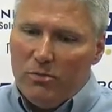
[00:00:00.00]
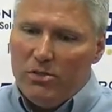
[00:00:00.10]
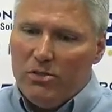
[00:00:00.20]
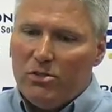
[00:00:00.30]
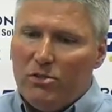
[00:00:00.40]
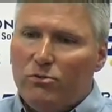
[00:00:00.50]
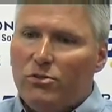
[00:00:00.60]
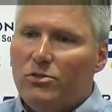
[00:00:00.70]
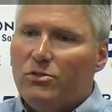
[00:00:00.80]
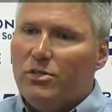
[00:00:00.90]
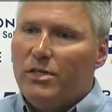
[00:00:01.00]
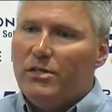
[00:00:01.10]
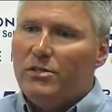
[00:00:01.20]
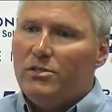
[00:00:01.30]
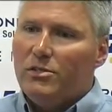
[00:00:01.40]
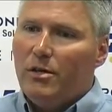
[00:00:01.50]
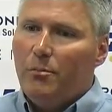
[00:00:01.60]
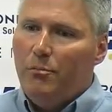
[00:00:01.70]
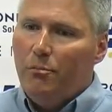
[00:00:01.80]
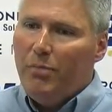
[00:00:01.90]
Business Solutions is
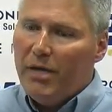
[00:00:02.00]
a